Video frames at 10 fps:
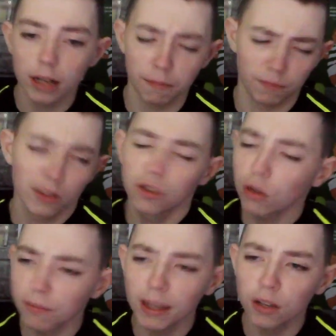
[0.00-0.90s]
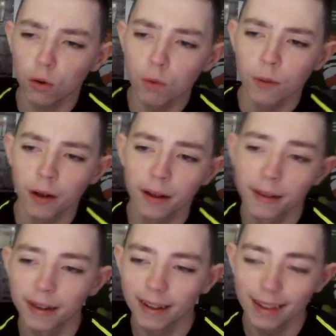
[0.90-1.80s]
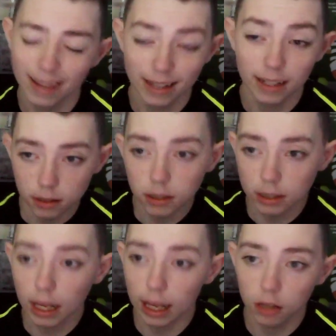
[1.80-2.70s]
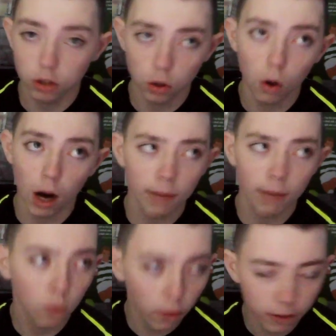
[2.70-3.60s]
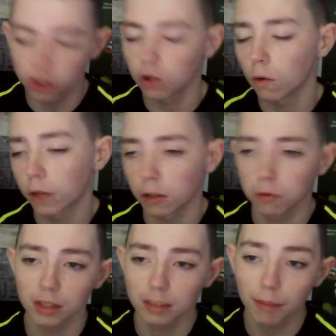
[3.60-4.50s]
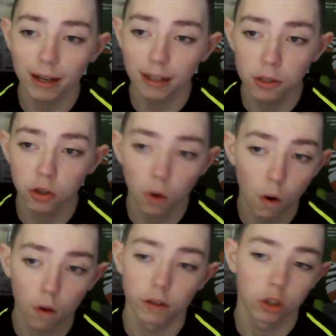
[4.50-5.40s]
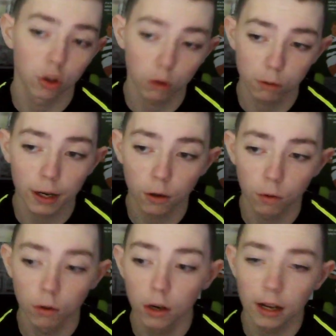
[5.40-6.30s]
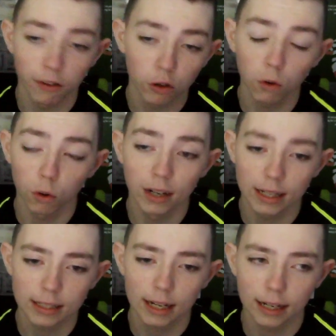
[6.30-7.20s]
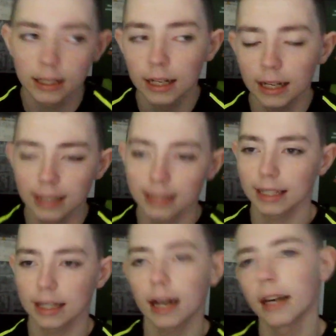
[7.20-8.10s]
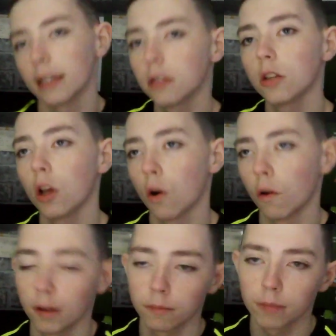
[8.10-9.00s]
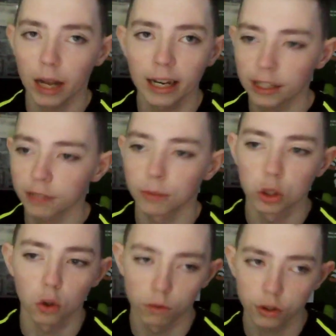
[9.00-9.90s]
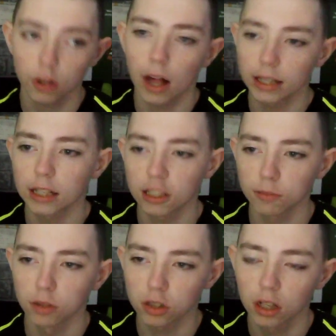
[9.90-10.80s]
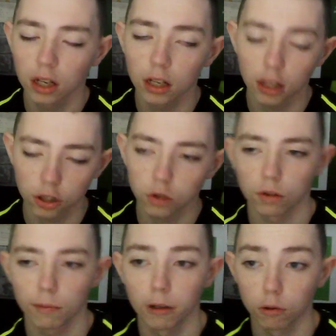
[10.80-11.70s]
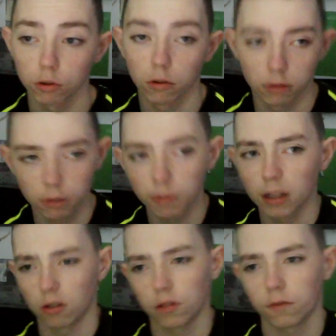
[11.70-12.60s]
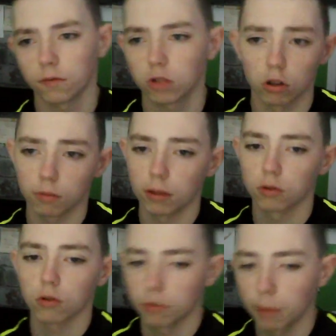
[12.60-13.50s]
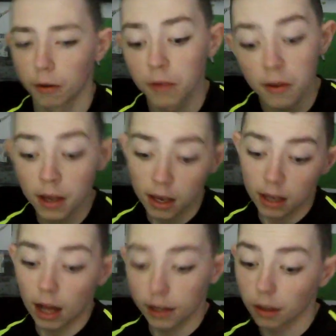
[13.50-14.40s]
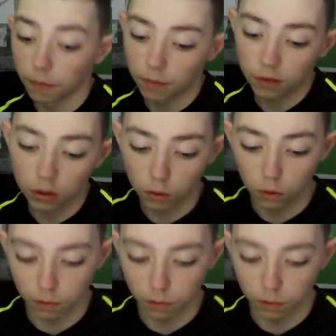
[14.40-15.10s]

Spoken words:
George Michael, because I am not even joking, looks a spitting image of George Michael. If you don't know who he is, guys, he's just a guy, you know, if you're any Christmas songs, Last Christmas, that's George Michael's song. There's plenty of George Michael songs, but that's him, if you don't know.